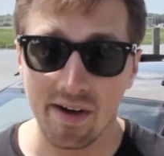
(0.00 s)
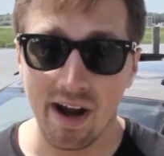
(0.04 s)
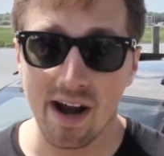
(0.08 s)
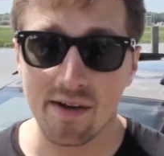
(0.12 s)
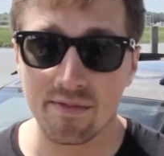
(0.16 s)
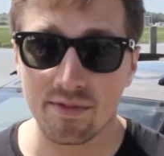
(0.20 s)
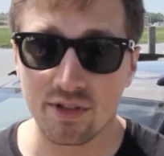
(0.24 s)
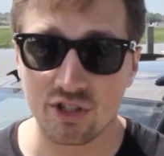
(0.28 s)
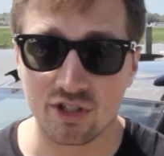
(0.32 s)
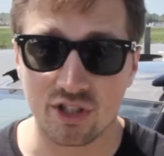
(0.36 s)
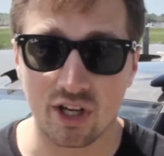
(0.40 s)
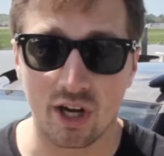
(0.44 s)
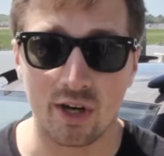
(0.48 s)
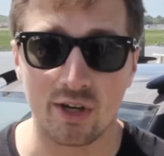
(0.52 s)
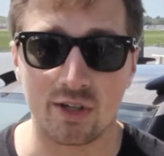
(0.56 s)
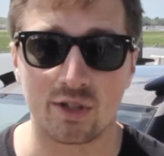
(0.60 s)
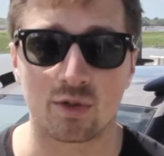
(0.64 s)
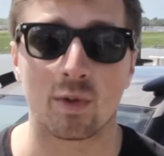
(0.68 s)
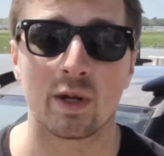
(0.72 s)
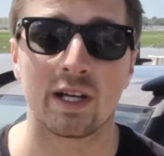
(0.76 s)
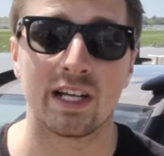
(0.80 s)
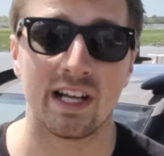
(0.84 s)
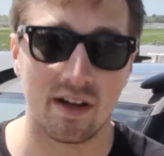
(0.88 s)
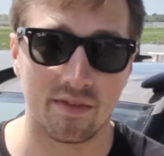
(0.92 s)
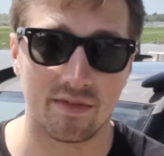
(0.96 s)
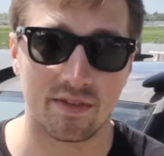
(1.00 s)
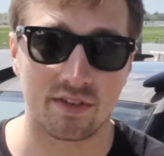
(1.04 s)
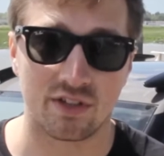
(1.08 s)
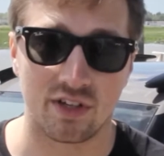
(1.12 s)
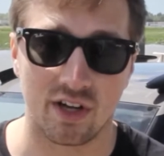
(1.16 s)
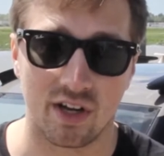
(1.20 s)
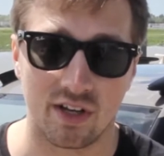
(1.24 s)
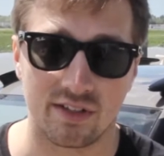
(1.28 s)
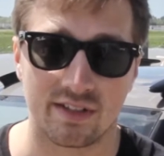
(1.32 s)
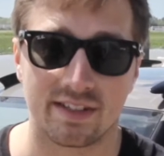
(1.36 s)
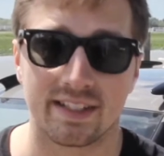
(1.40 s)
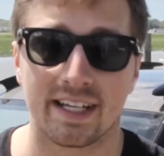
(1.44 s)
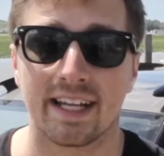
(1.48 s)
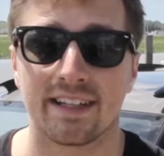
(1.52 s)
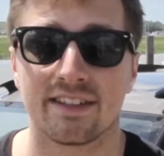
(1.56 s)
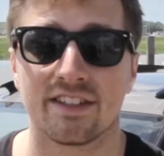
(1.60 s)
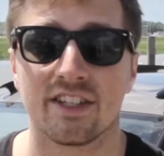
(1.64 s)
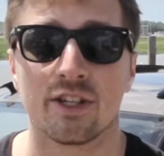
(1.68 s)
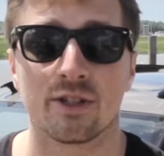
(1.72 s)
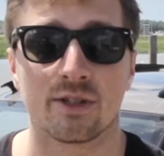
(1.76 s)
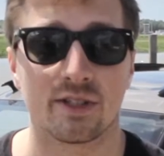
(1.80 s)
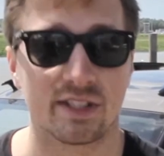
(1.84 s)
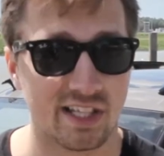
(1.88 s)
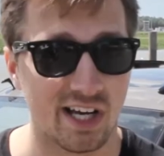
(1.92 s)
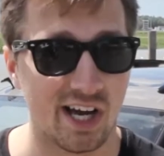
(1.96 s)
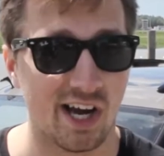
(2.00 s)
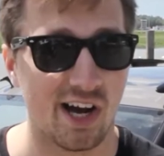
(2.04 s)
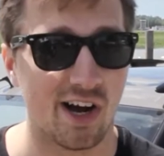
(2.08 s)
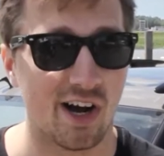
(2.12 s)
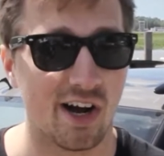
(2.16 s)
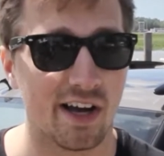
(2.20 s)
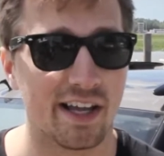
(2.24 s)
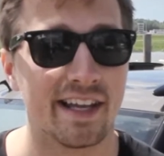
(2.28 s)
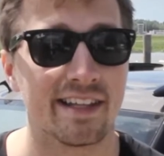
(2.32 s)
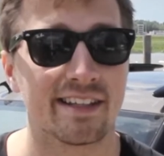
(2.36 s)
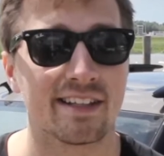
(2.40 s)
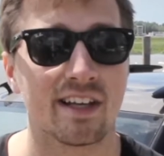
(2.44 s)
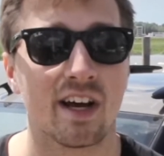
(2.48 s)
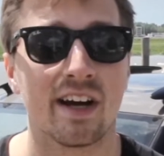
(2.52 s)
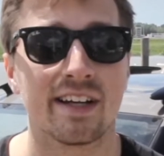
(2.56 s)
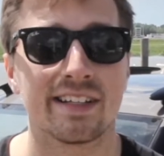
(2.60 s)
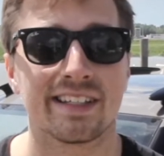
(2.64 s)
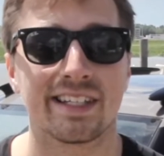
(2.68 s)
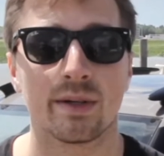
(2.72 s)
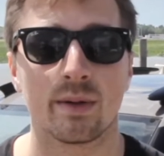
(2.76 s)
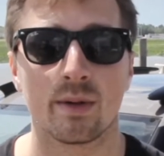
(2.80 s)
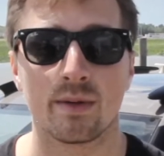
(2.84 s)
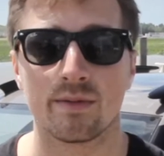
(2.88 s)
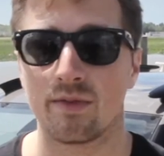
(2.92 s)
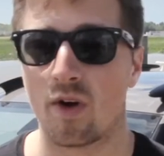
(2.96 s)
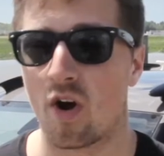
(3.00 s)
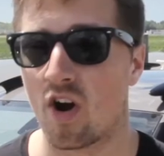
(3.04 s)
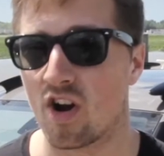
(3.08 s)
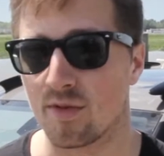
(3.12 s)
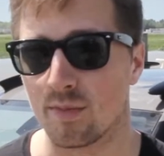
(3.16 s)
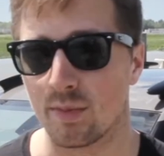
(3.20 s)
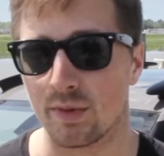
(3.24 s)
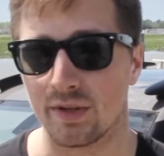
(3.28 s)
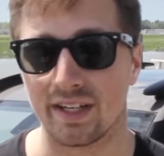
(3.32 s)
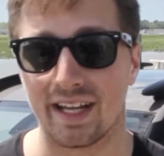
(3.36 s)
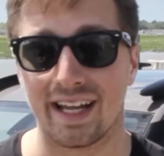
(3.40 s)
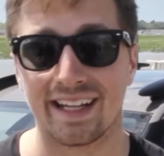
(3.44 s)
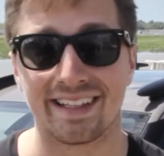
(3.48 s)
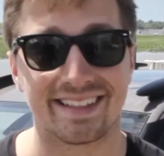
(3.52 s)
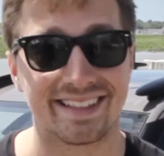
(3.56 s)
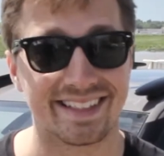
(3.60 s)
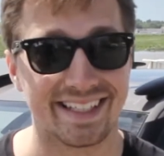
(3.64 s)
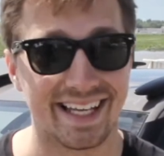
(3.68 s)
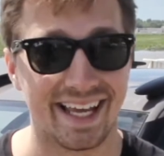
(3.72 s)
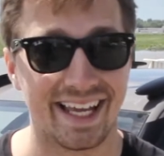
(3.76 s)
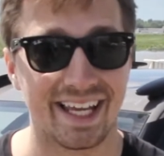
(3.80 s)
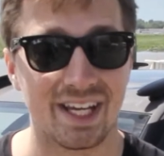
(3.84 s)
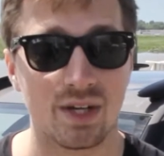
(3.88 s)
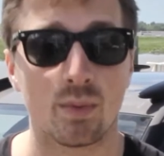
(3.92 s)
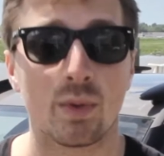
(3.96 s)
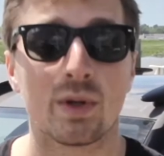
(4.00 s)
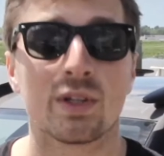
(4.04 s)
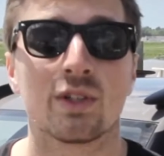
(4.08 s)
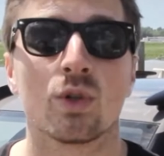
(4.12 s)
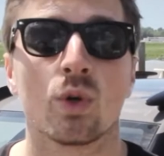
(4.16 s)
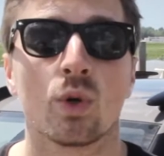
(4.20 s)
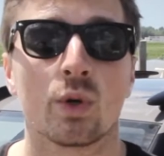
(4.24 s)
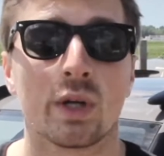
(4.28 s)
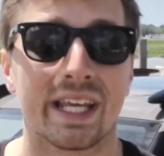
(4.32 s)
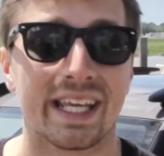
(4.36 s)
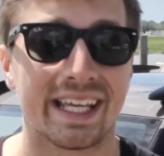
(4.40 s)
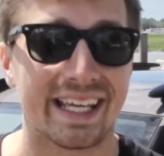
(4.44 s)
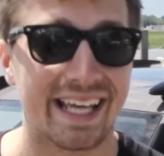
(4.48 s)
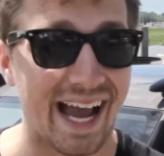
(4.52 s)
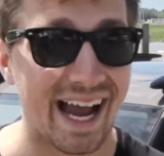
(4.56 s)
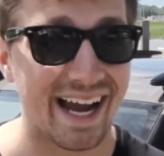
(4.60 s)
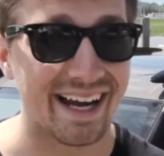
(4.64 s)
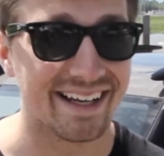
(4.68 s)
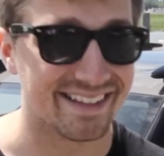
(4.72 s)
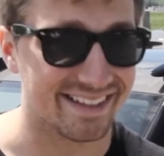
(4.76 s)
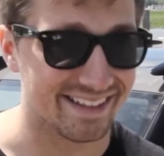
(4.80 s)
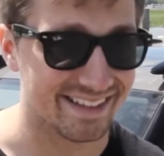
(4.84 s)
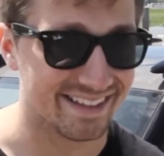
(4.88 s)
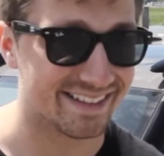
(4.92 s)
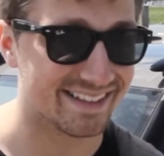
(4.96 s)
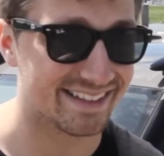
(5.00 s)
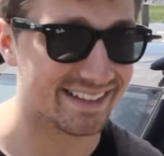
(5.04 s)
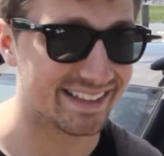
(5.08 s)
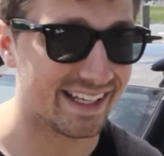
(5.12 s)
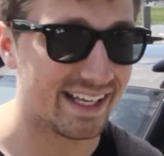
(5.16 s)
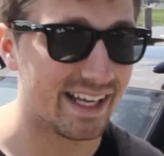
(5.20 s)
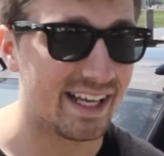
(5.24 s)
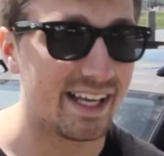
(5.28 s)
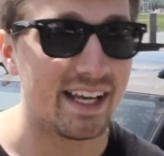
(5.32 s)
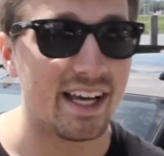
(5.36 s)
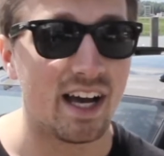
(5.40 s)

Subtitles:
at Average Joe's, we love the chance to get to use a car in its ideal environment, and today we're talking Cactus.